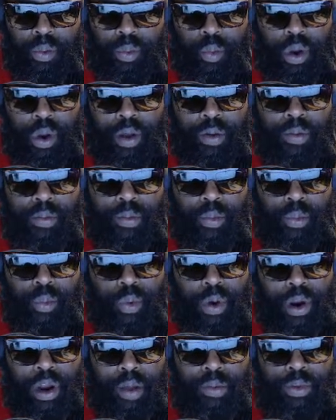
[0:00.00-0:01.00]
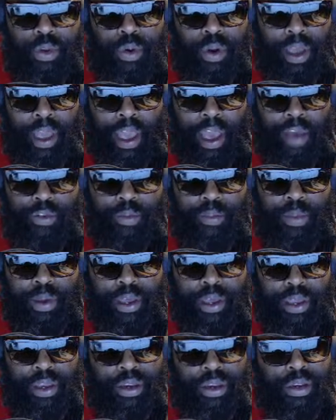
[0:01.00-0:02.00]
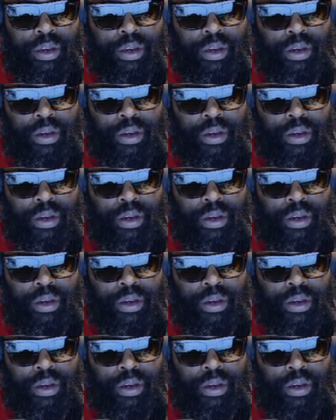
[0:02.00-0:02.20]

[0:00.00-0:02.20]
One of them's doing half a billion.